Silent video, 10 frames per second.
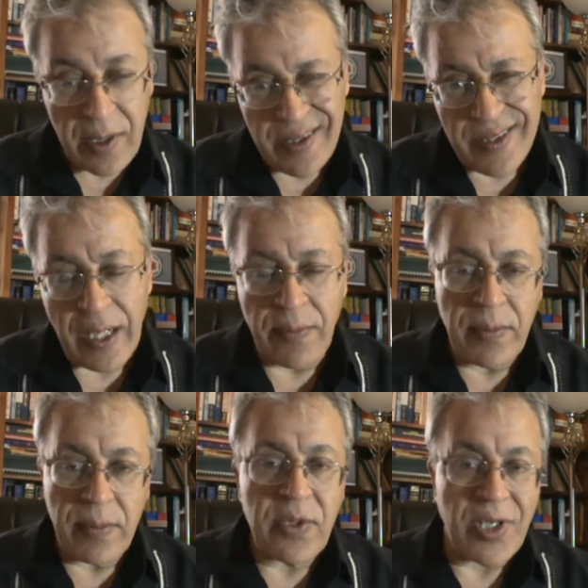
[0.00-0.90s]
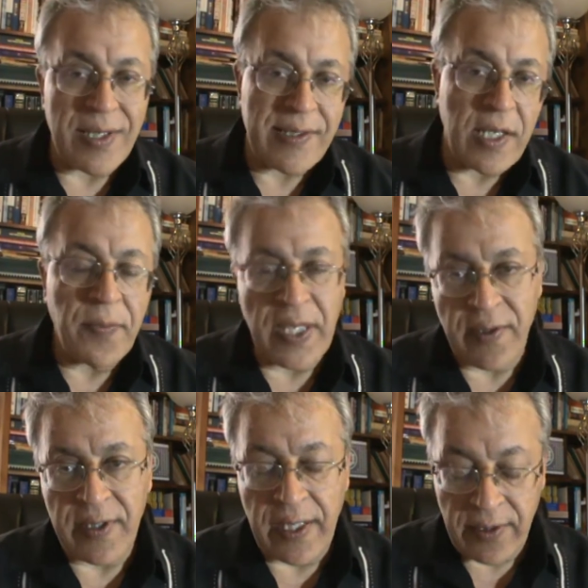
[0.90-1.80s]
Some translate
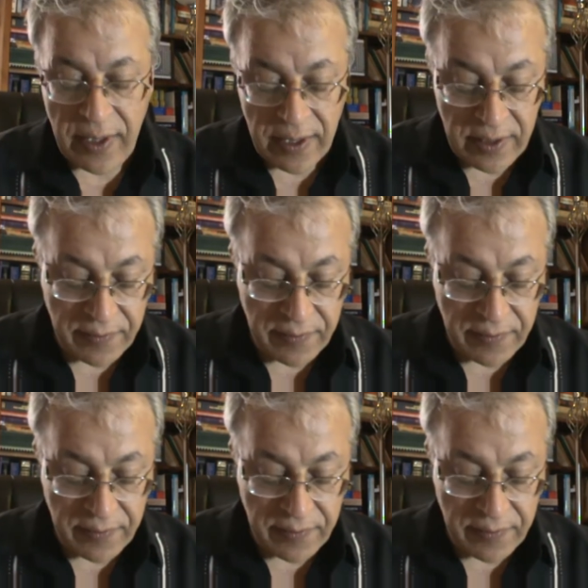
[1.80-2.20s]
better than the other.